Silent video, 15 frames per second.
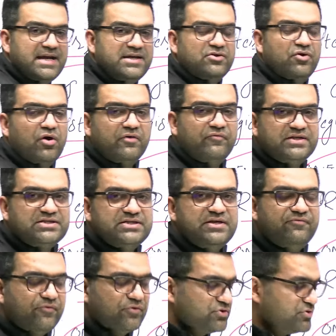on which the
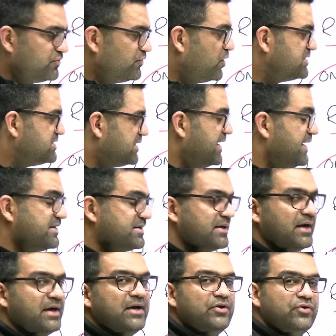photo was clicked.
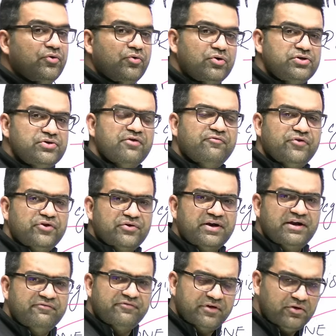You go to your
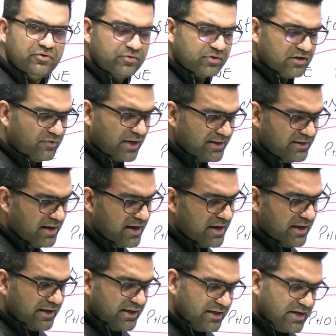photographer, local one,
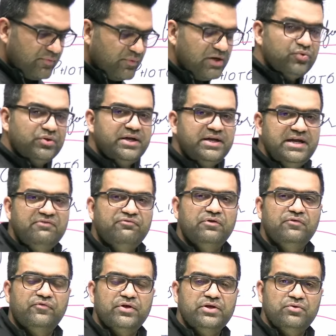he will do the needful for
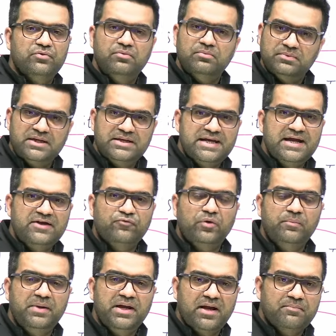you. The date would be
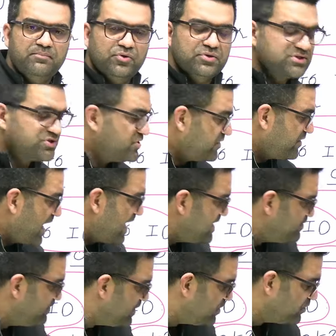embossed right below the